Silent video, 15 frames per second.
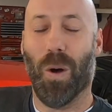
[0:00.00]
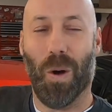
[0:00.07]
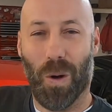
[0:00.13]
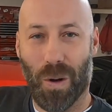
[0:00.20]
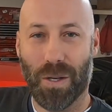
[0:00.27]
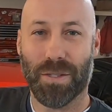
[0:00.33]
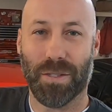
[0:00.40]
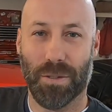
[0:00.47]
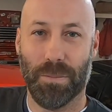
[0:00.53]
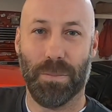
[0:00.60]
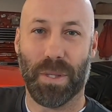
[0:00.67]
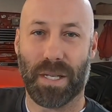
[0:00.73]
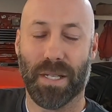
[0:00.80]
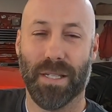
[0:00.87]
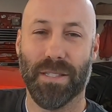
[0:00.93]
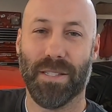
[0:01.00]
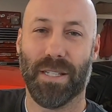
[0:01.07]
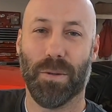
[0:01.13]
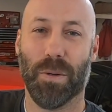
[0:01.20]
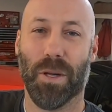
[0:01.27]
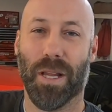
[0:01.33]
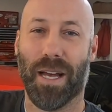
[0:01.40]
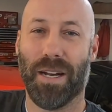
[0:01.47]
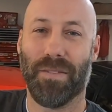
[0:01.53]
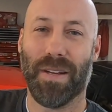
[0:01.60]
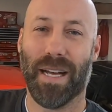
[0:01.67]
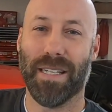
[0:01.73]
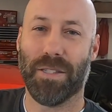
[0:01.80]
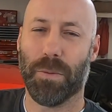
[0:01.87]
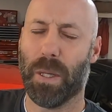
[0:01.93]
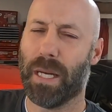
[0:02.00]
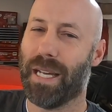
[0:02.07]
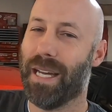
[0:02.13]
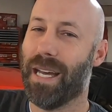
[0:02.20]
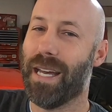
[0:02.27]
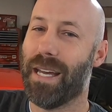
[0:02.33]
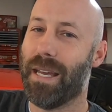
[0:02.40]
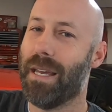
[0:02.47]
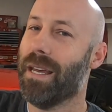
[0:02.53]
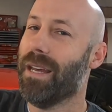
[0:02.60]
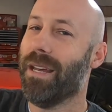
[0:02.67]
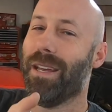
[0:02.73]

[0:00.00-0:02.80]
awesome because there were a lot of guys who were like, hey,